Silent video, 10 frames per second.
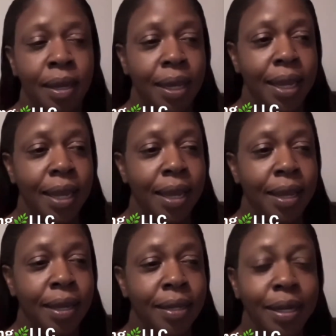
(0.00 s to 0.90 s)

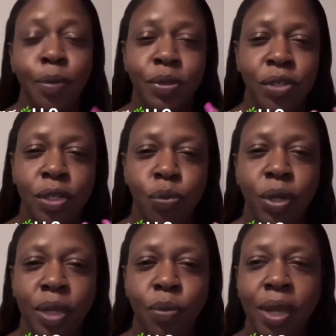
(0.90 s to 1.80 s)
and it was just
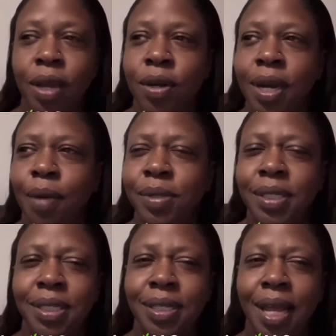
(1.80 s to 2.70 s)
really weird. And I was
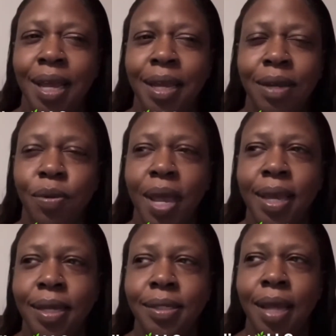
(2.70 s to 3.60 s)
just like, okay,
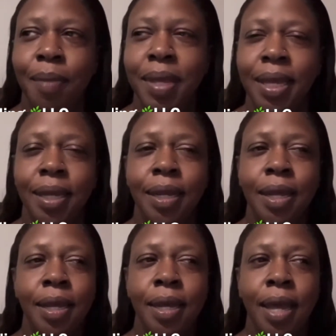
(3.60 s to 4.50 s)
because
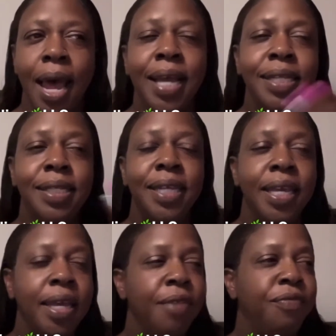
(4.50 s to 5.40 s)
I could
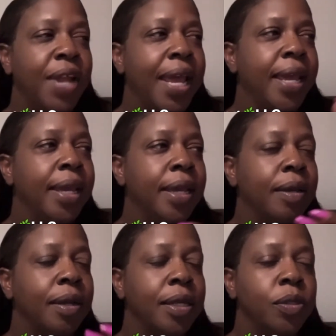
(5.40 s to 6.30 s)
see if
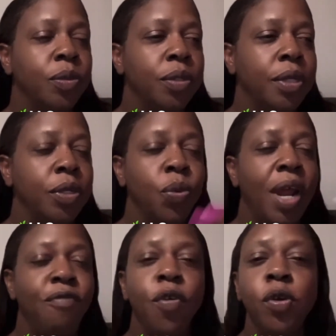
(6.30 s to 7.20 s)
because when I
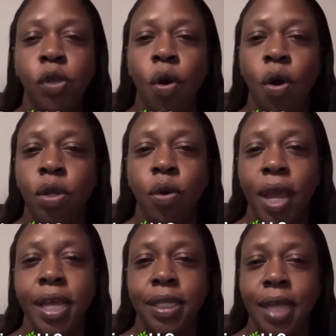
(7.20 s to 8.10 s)
first called, okay,
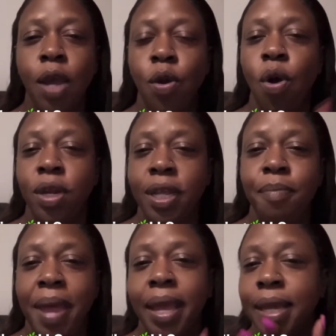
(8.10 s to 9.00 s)
because I called him
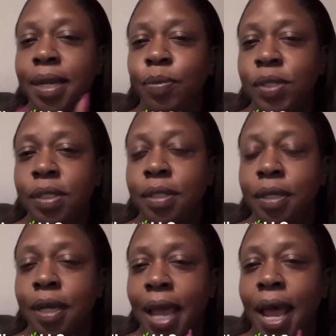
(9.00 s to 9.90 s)
back and it was
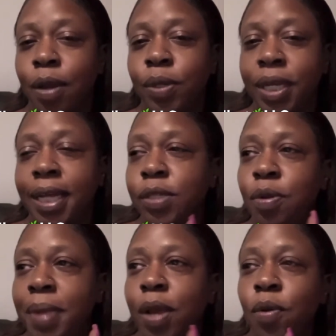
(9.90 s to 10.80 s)
a guy on the end. So
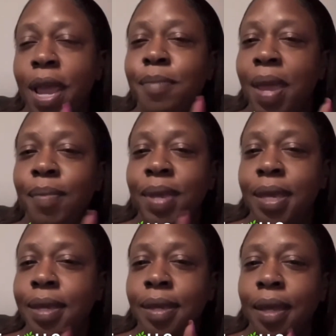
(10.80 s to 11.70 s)
I'm like, okay,
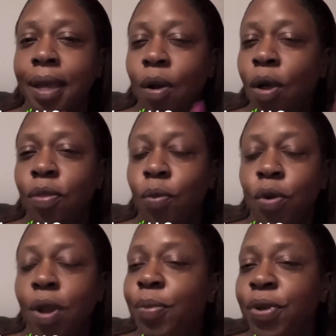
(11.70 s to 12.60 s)
maybe I called the wrong
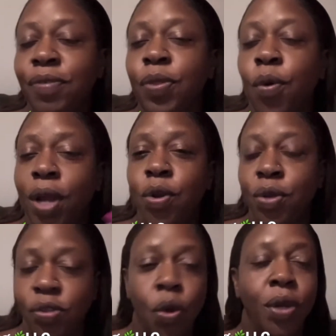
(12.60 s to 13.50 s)
number, even though I
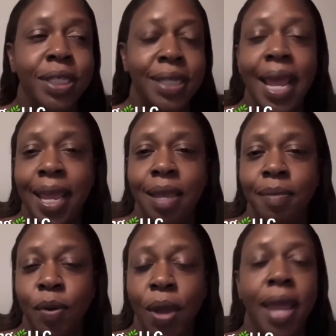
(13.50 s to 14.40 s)
saw his name,
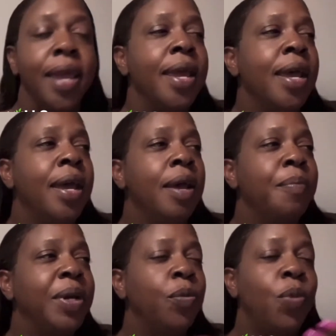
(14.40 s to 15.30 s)
okay?
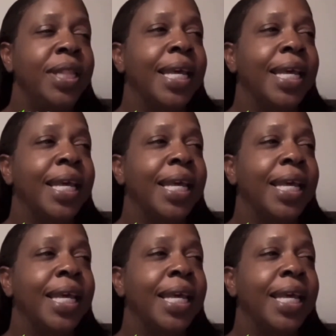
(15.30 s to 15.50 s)
But when the